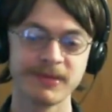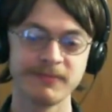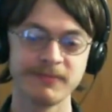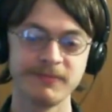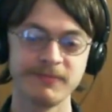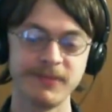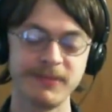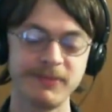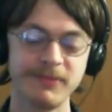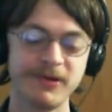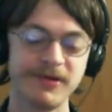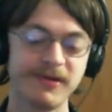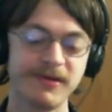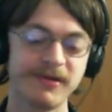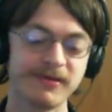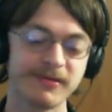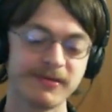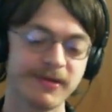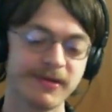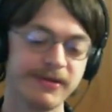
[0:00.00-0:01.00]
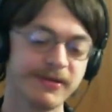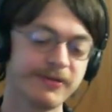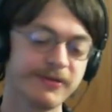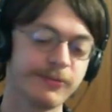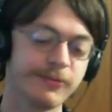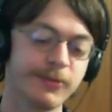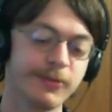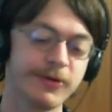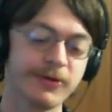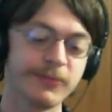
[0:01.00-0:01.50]
maybe
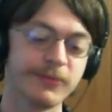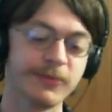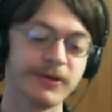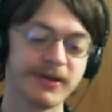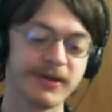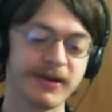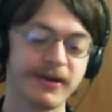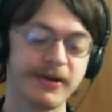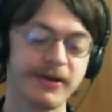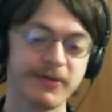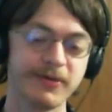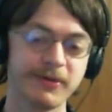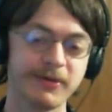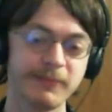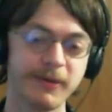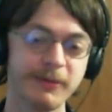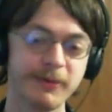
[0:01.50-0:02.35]
enough word will get out that